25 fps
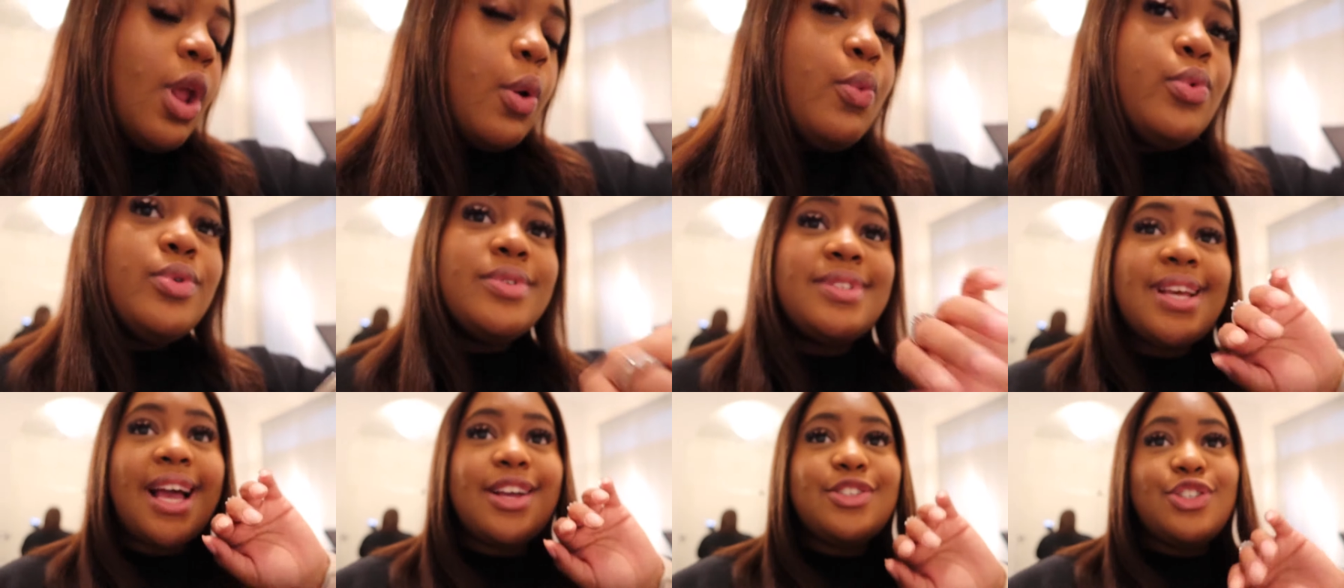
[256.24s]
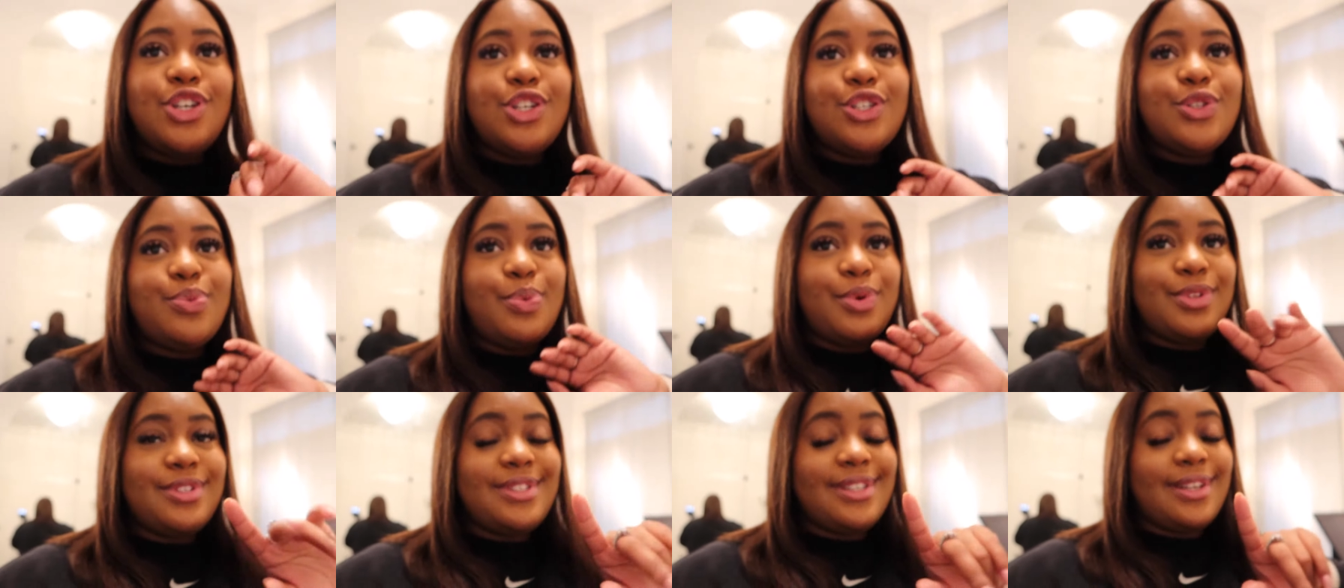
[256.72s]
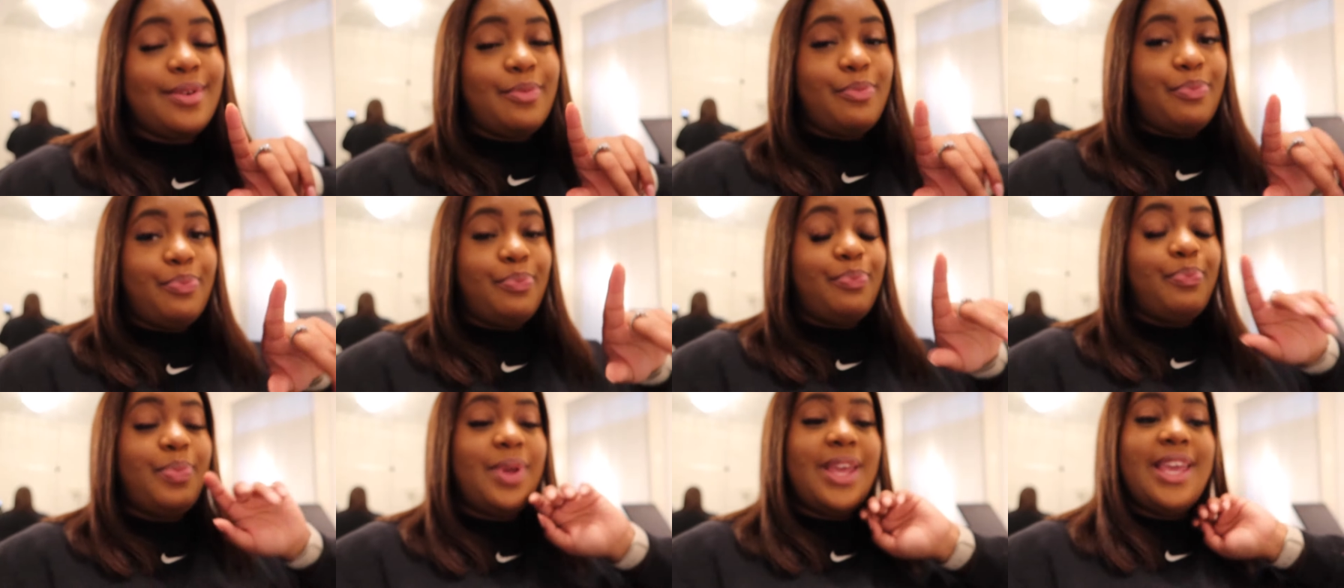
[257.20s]
was actually supposed
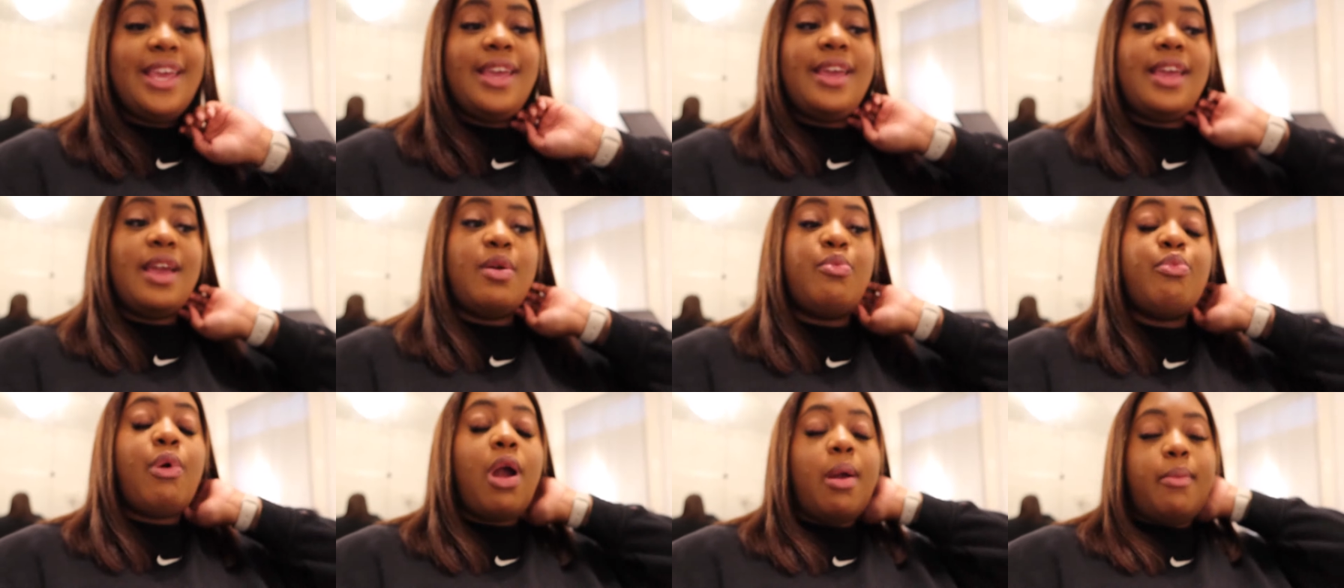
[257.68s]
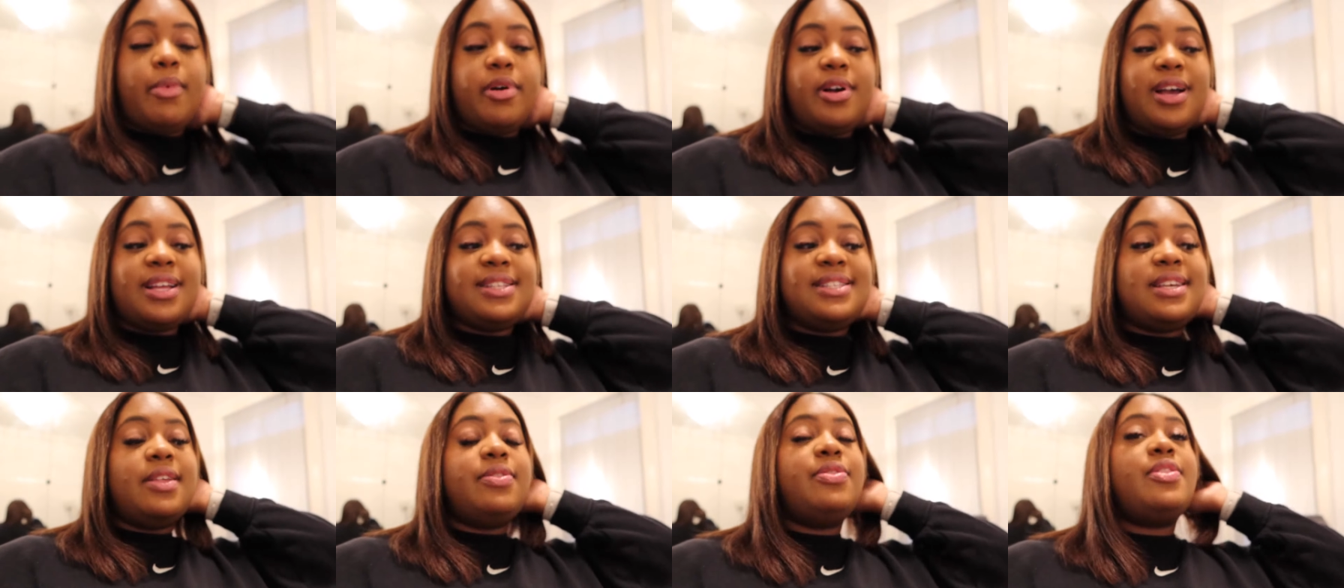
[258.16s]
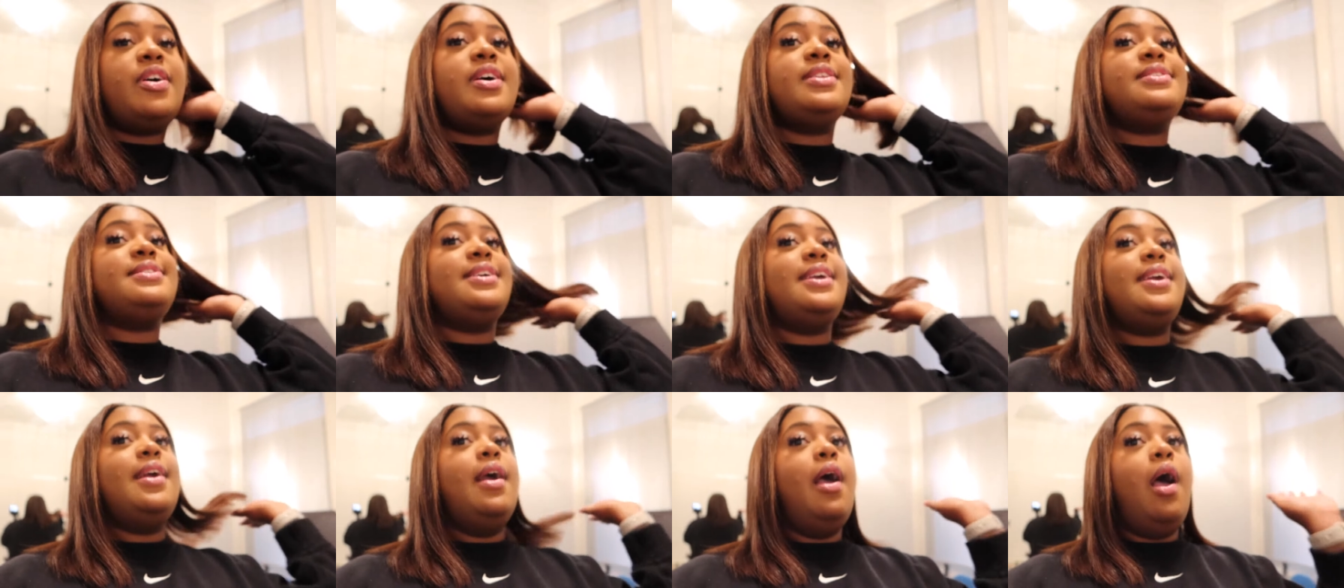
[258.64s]
to be in primark at
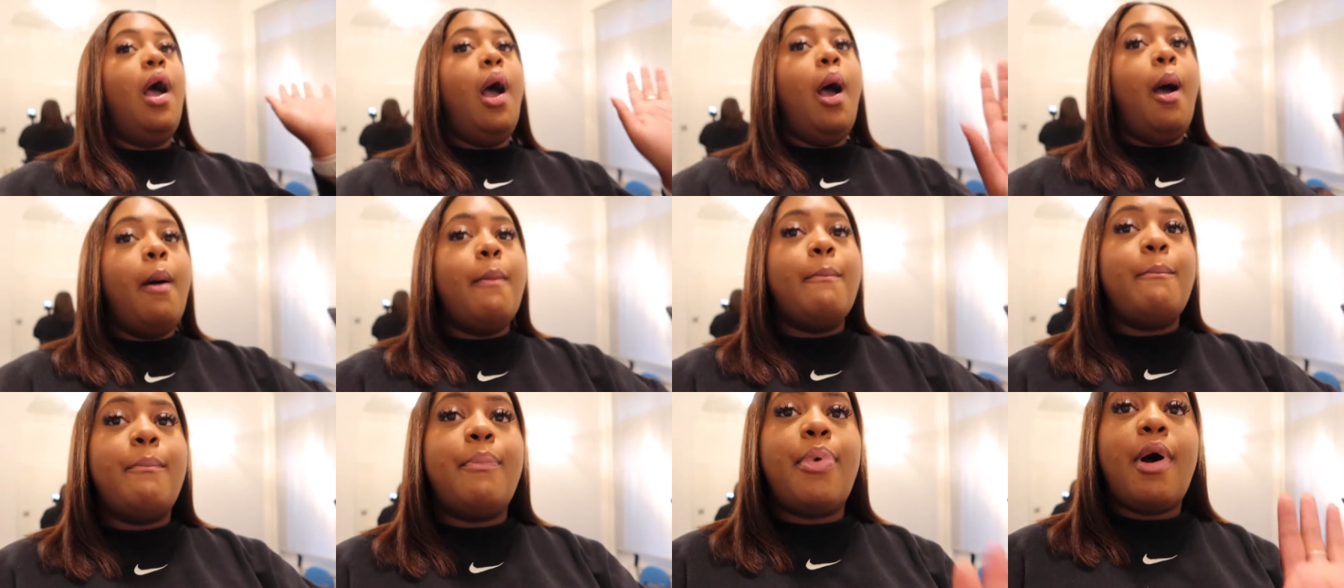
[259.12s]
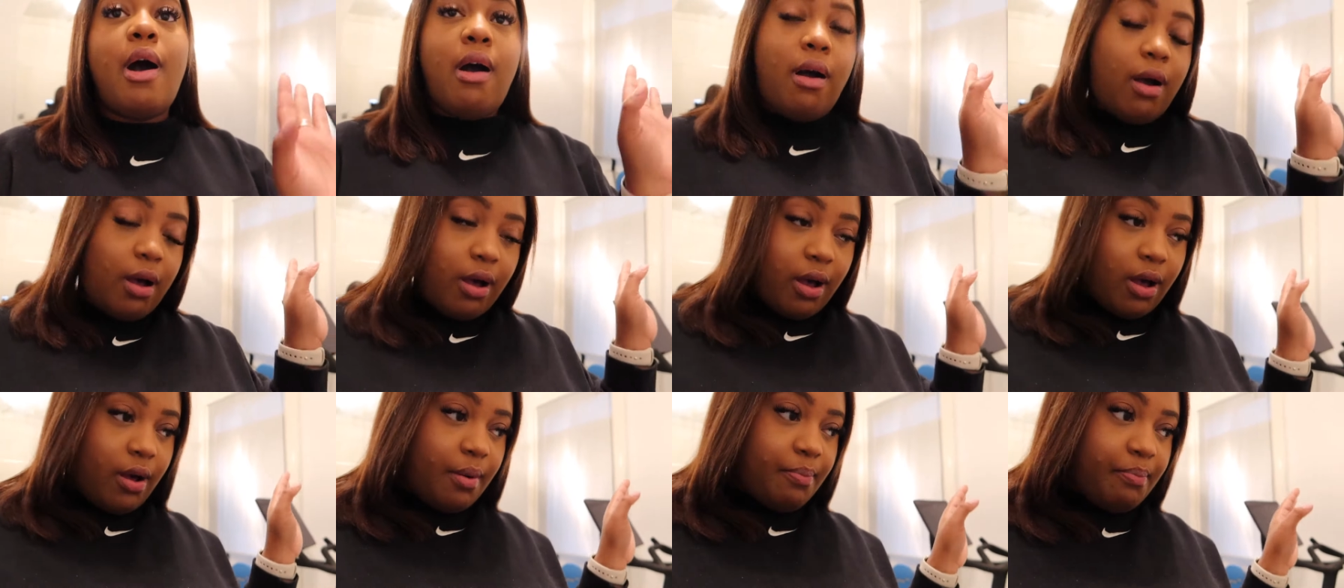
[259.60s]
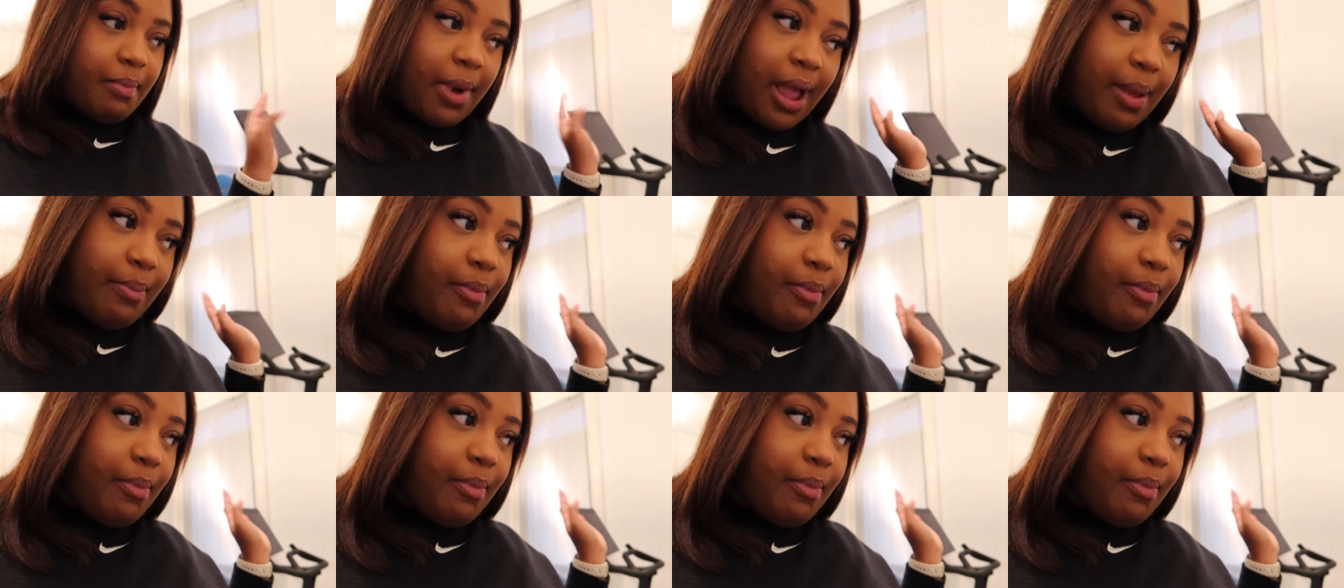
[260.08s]
10:30, but my